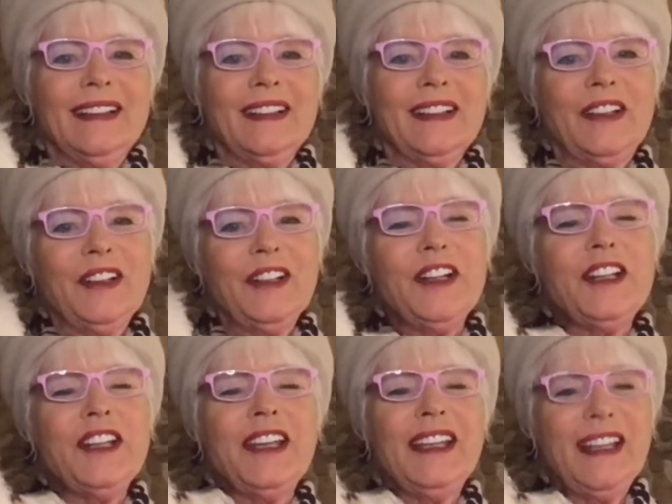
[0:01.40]
Good
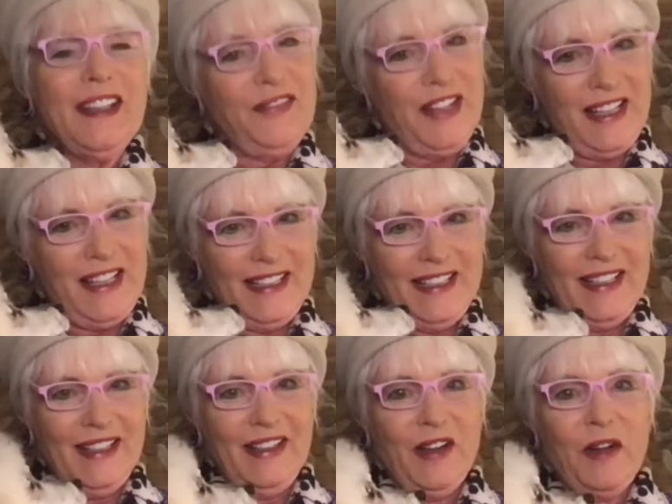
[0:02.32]
evening.
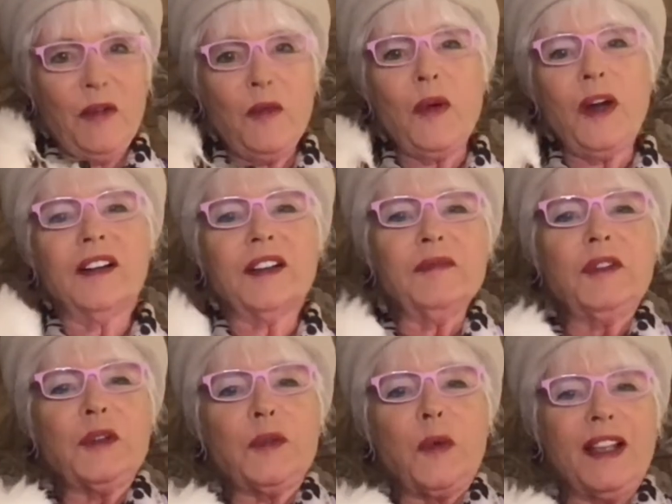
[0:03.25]
Welcome to
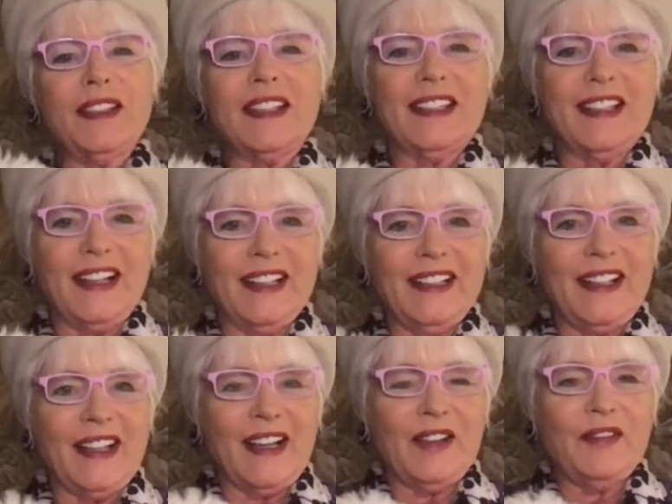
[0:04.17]
Wednesday Night
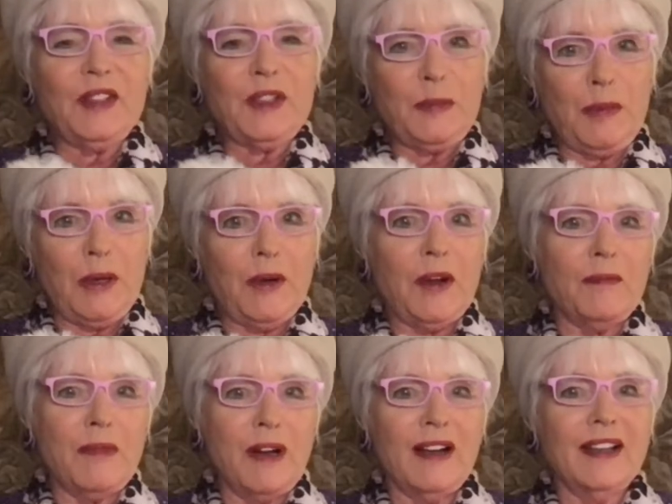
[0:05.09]
Live Spirit,
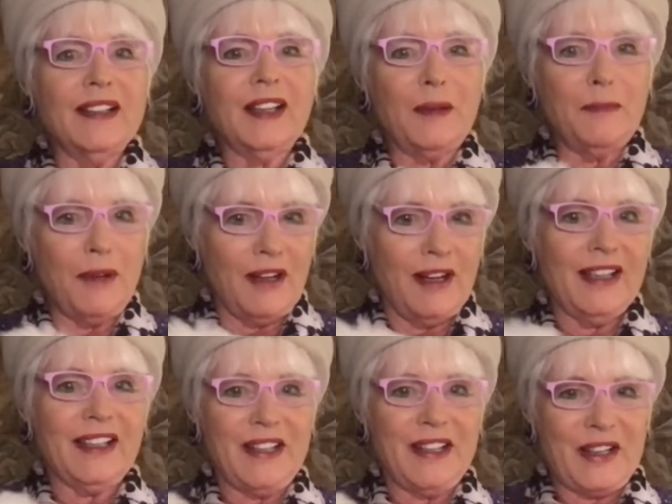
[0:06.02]
Mind, and Body
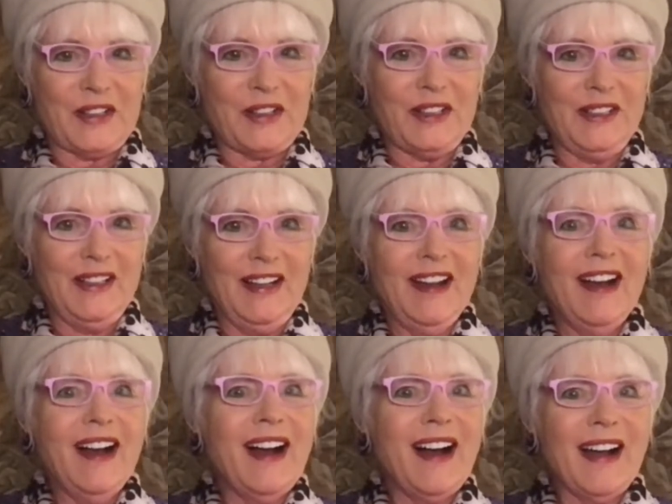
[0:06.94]
Connection.
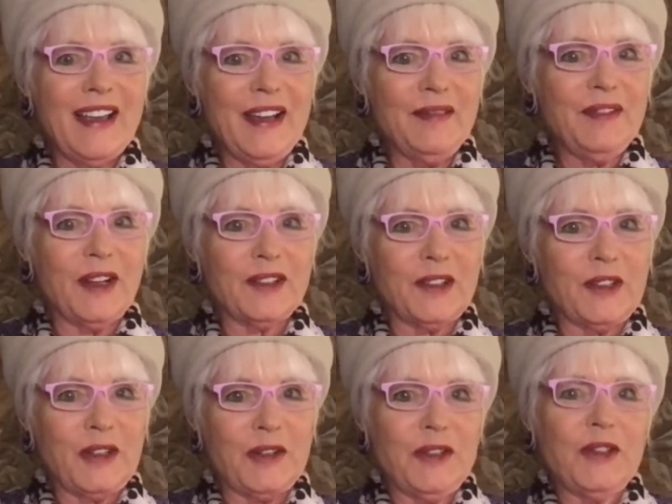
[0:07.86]
I am Dr.
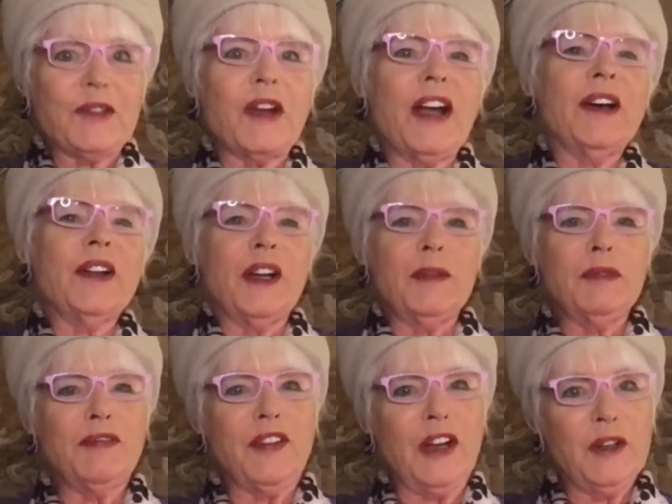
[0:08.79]
Sharon Stroud. I am the
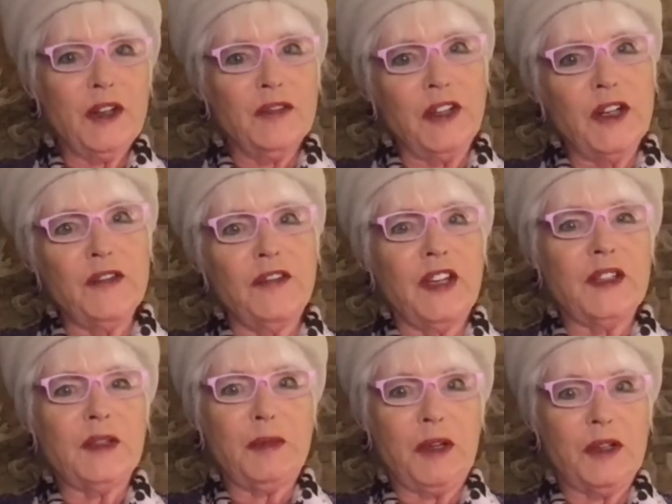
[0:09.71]
founder of Interfaith
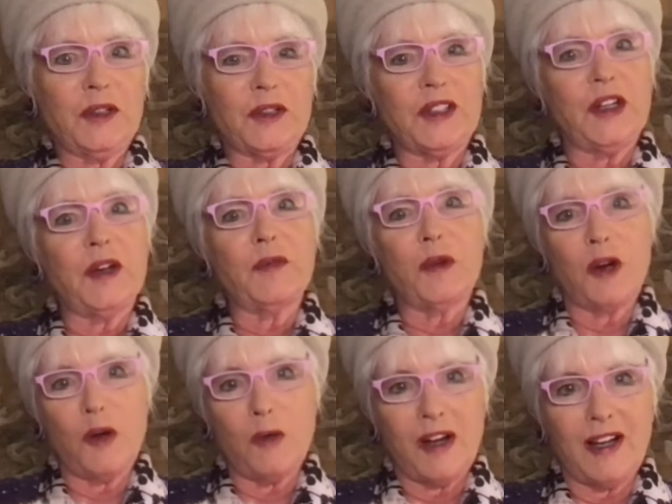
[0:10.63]
Spiritual Center
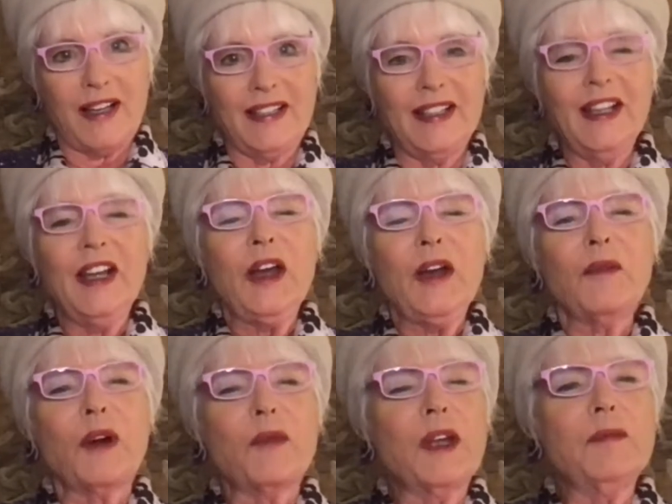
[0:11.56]
Worldwide,
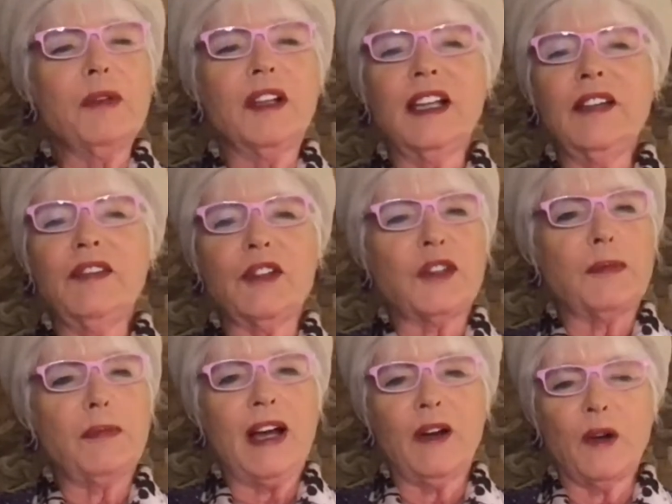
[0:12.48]
where we believe there's a
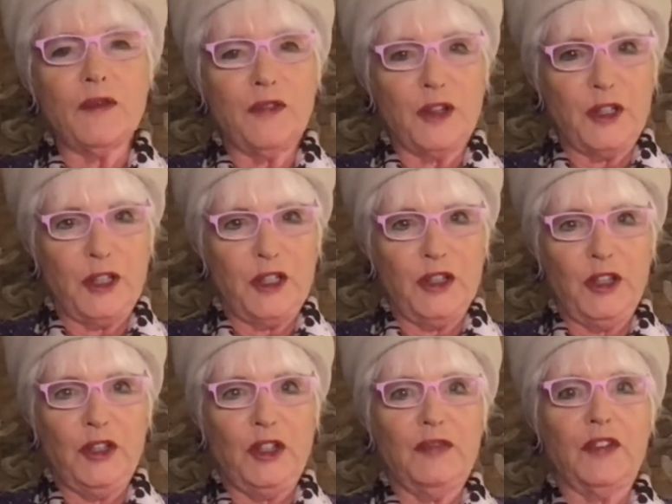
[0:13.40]
power for good in the
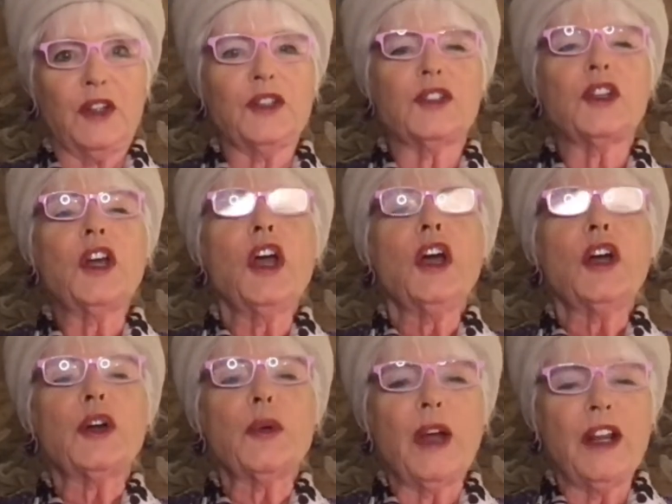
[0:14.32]
universe
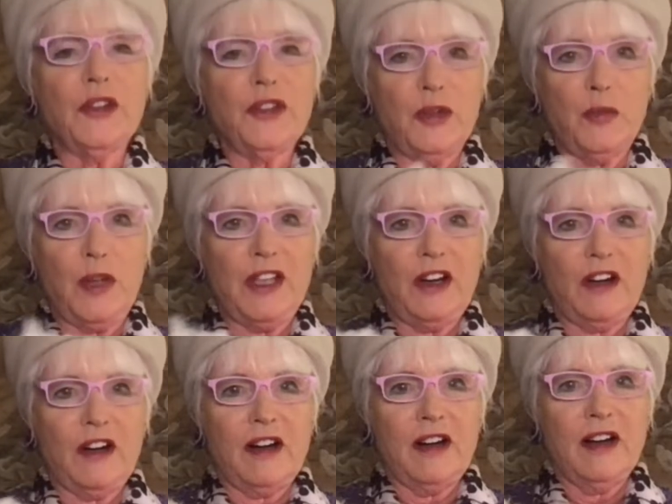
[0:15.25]
greater than we
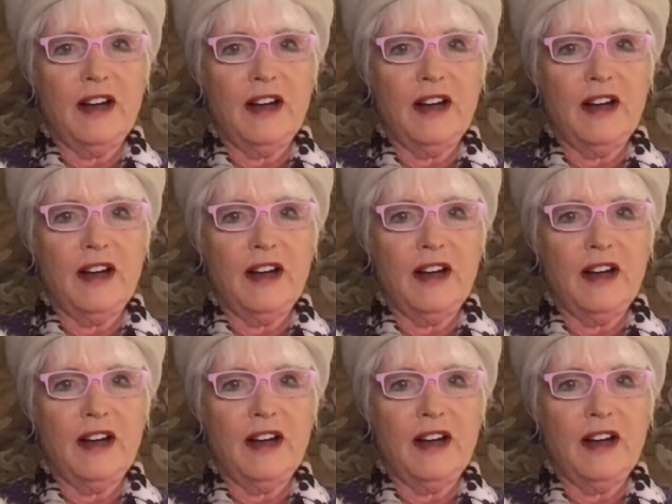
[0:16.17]
are,